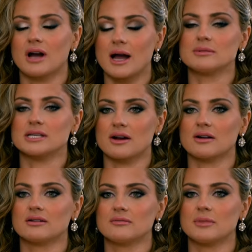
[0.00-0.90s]
I'm
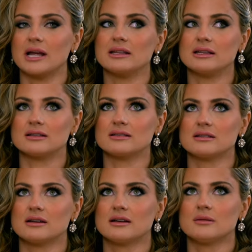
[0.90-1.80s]
scared, but I think
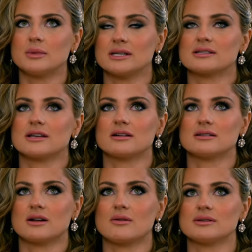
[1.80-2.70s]
being scared
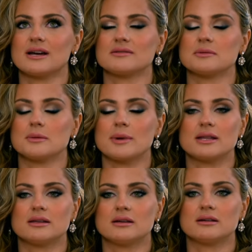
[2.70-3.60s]
doesn't always have to be a
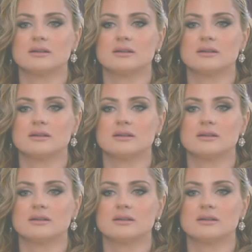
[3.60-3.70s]
bad thing.